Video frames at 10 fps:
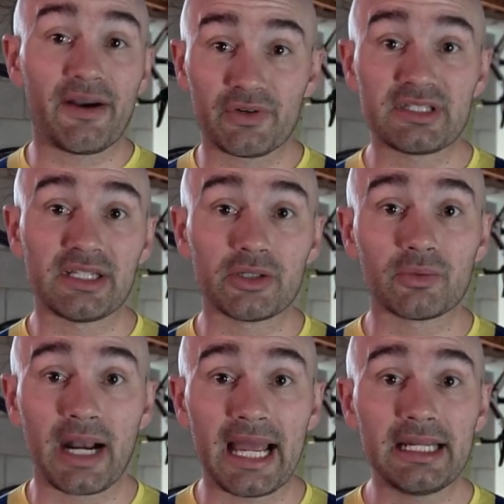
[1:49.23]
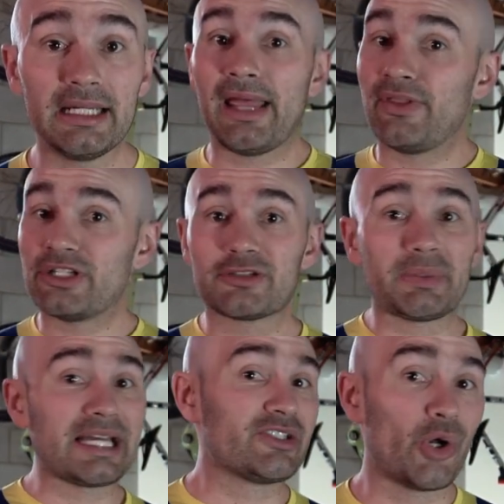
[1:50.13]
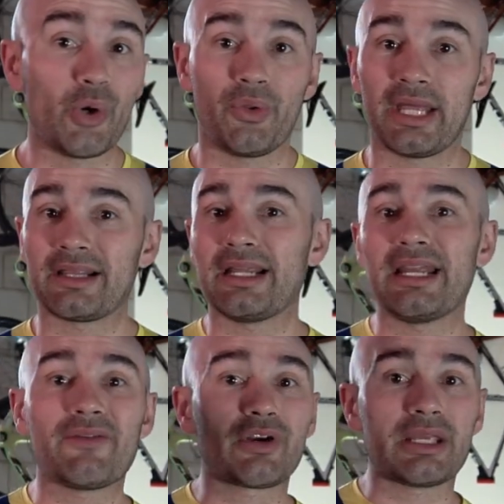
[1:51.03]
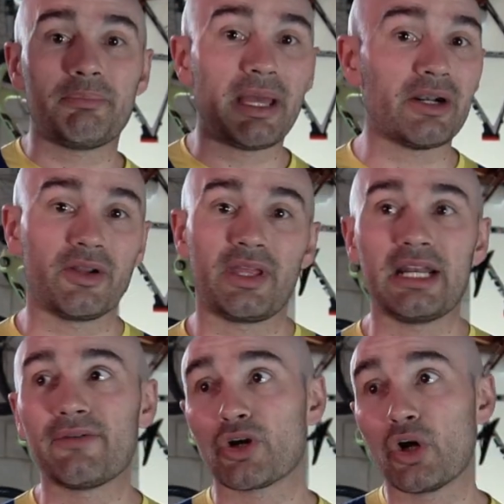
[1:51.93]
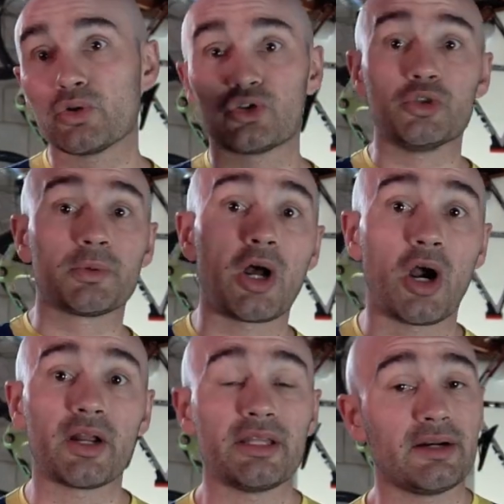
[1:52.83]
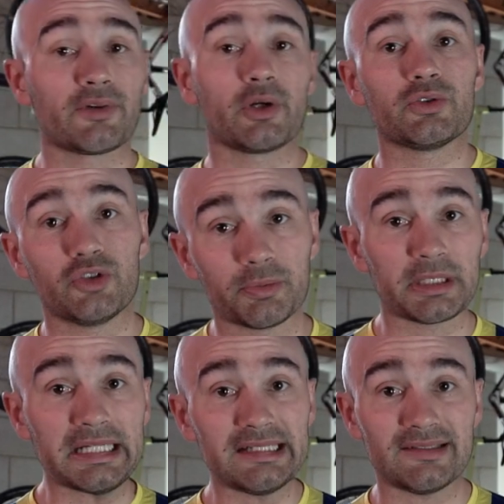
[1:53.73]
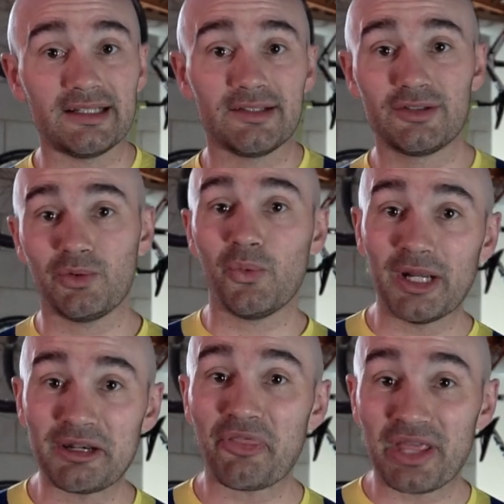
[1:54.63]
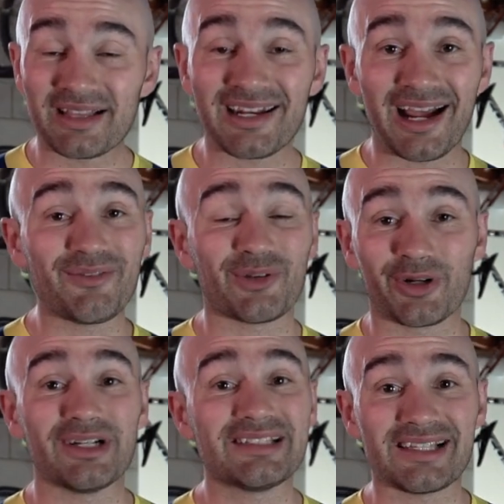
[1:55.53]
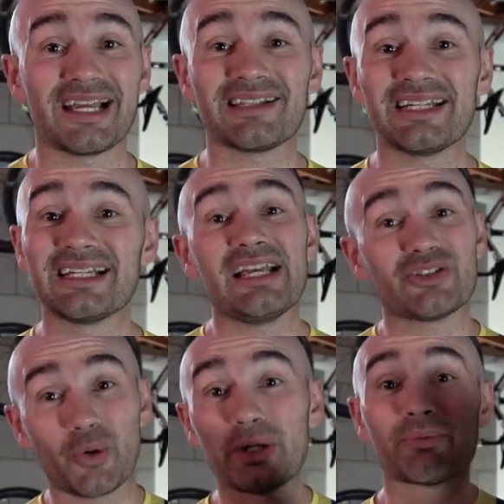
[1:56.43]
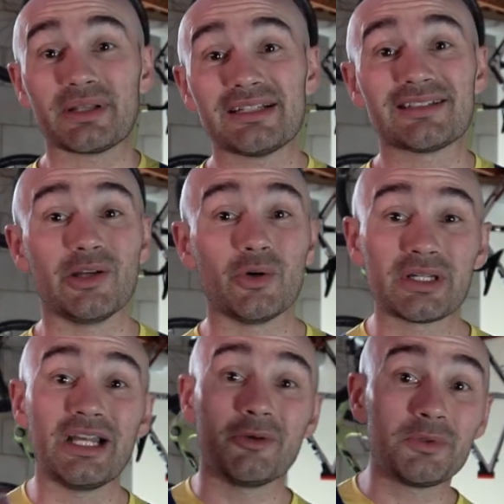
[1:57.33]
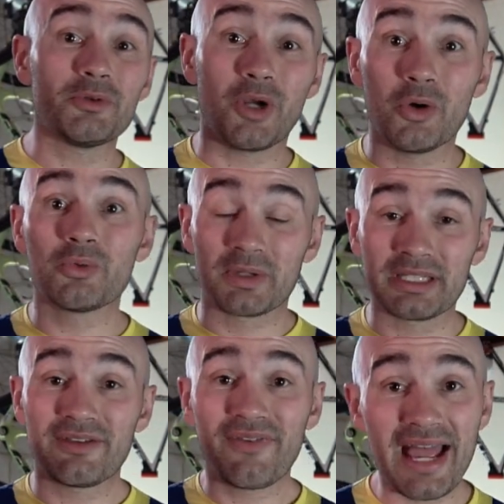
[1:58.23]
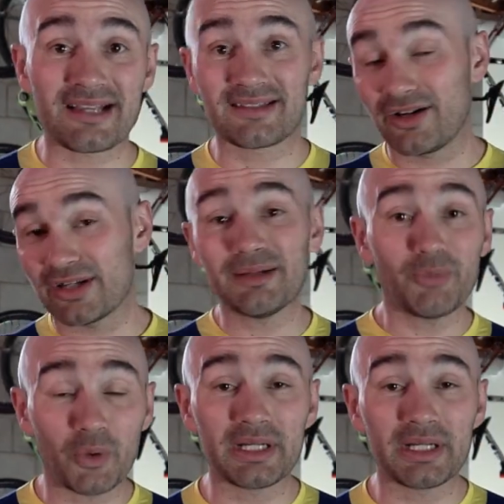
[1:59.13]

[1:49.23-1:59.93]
every single ride, and they just plateau. Like they never get better. They never go super hard and they never go super easy. So one thing that I've learned in cycling is going really slow can help you go really fast. I'll get more